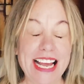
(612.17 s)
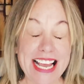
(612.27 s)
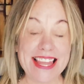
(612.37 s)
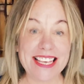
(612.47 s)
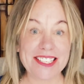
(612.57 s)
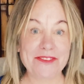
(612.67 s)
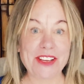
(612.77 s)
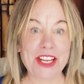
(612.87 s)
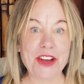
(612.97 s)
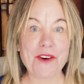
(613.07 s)
In this
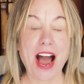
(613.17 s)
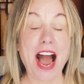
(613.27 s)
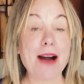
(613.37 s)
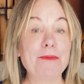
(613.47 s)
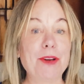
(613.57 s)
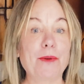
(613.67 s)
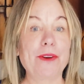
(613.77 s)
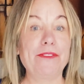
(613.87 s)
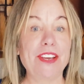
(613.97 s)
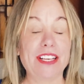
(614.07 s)
video, I'm gonna
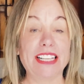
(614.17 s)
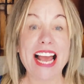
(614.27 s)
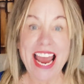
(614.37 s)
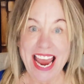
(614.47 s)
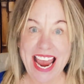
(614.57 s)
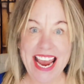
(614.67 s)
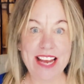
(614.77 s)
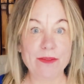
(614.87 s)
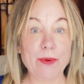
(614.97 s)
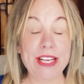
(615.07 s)
reveal 8
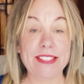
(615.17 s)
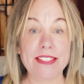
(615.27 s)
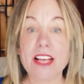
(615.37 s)
reasons